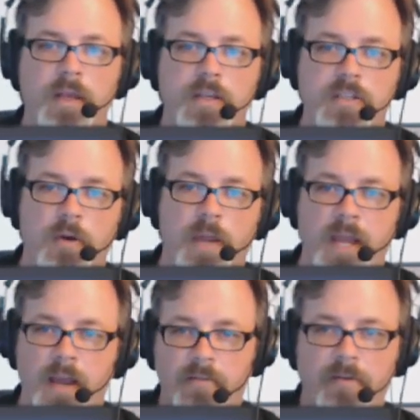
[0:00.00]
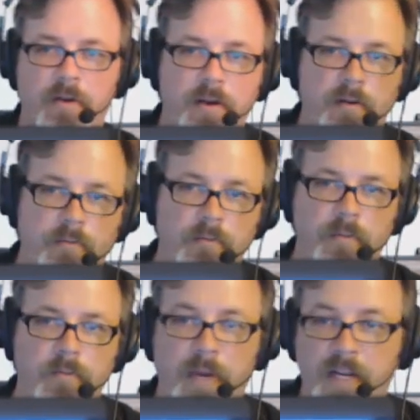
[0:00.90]
So we have, uh,
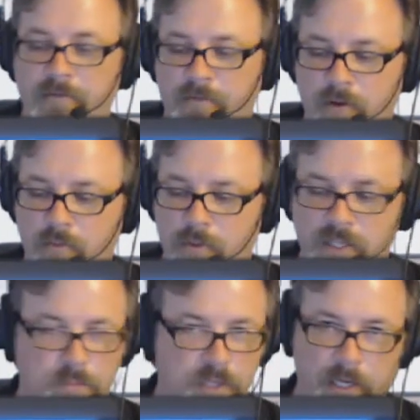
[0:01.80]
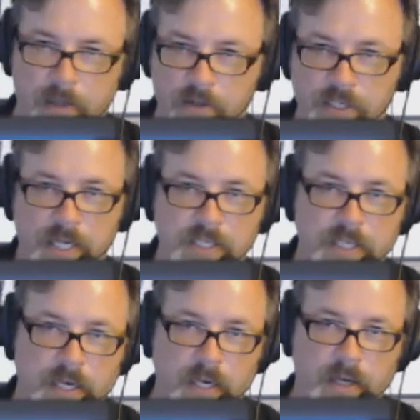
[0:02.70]
by default with this particular stage
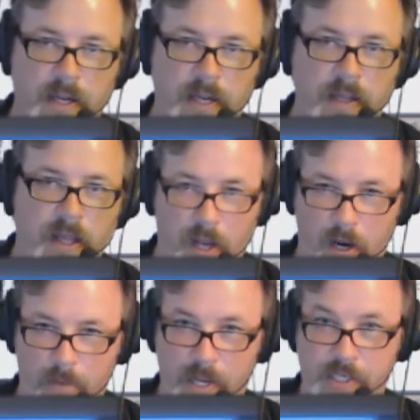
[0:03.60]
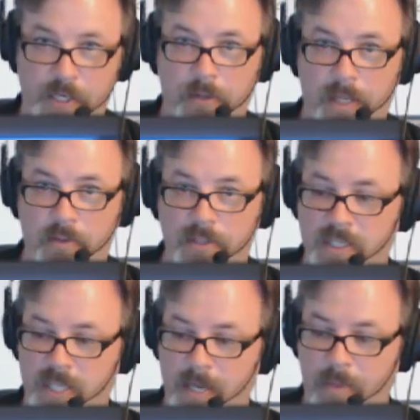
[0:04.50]
setting, a, a arpeggio labeled
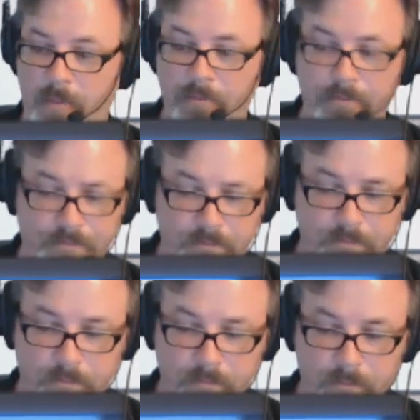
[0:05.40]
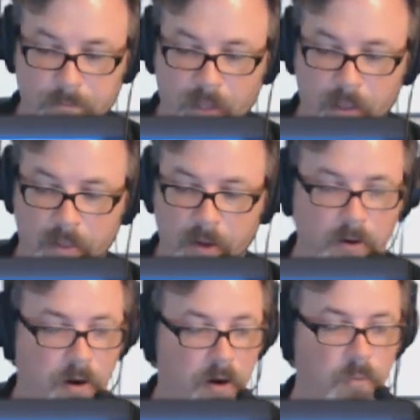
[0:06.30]
skip up.
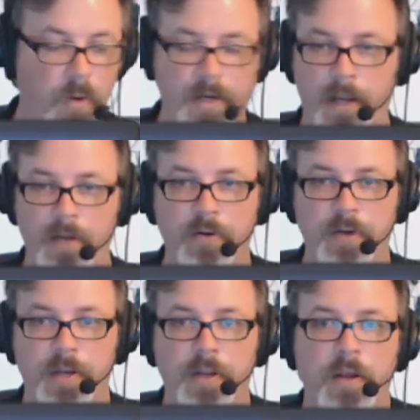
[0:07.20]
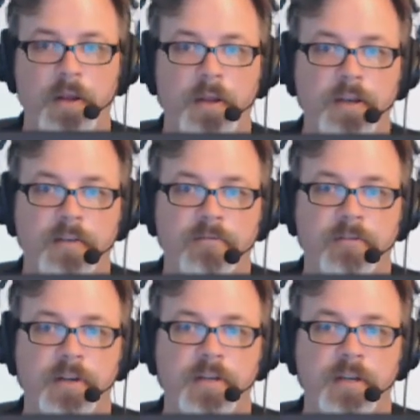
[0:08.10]
There are 100
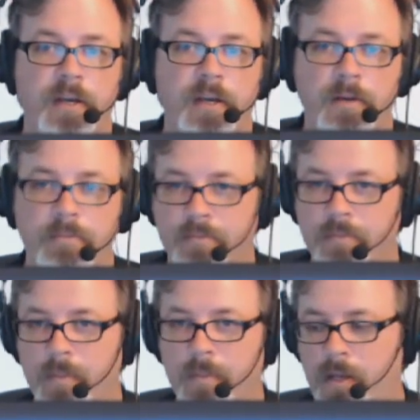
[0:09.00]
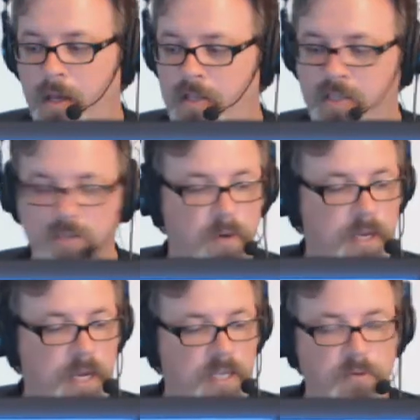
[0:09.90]
different, um, uh, this is one
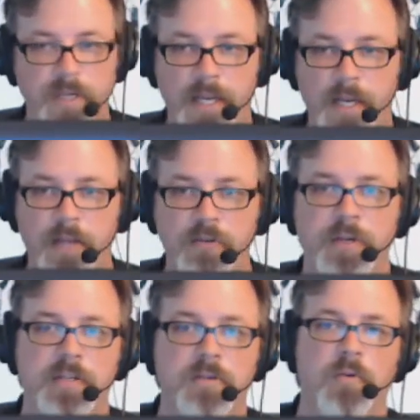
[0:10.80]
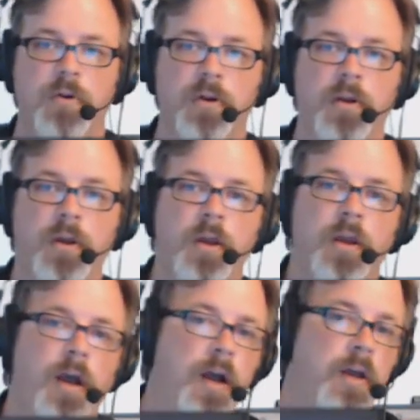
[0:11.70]
case where data entry doesn't work.
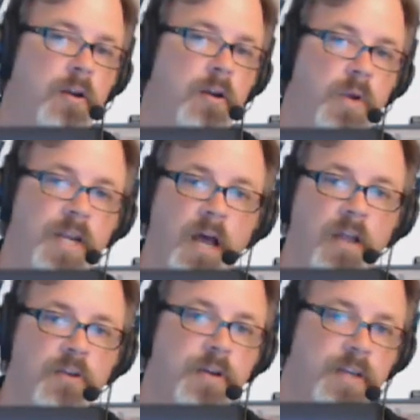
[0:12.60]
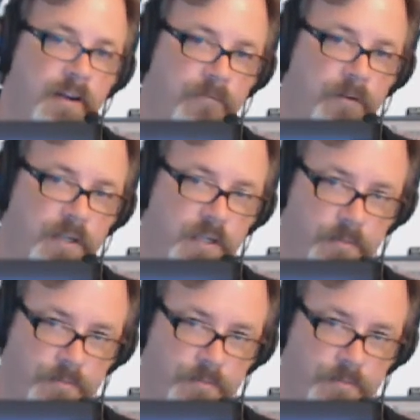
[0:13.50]
Uh, there are 100 different